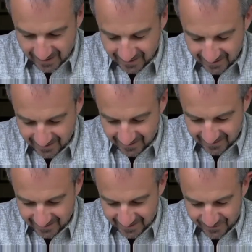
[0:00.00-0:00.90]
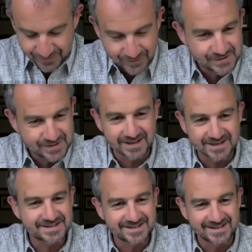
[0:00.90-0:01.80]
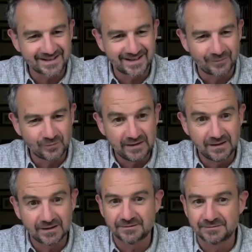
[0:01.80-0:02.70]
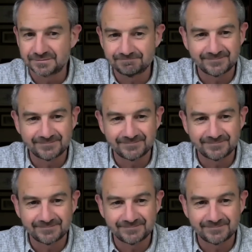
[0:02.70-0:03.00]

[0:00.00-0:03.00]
are enthusiastic, and we love